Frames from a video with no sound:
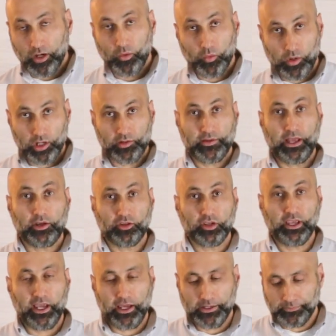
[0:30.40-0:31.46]
Well, now you
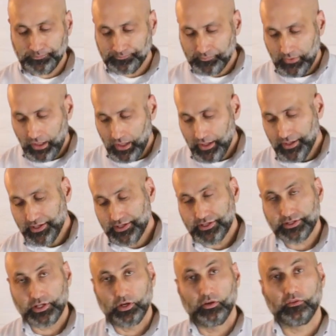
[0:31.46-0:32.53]
can.
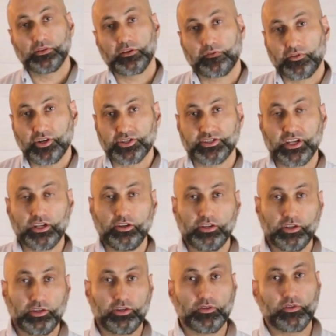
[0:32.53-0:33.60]
So the first thing you
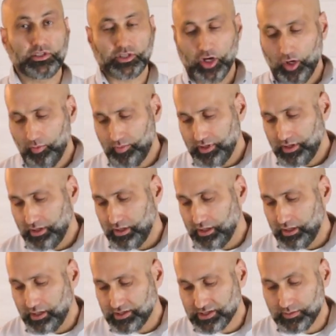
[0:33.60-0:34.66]
need to do is open
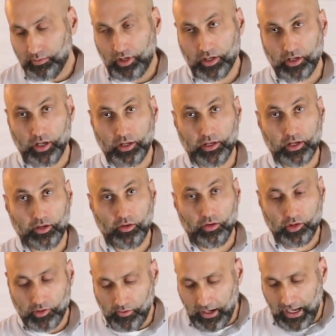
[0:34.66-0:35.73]
the Smart Online
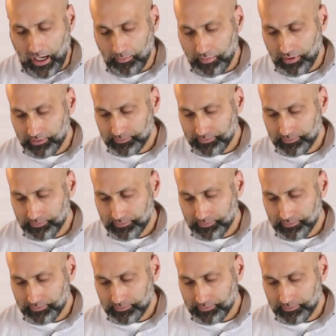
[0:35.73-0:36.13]
Order app,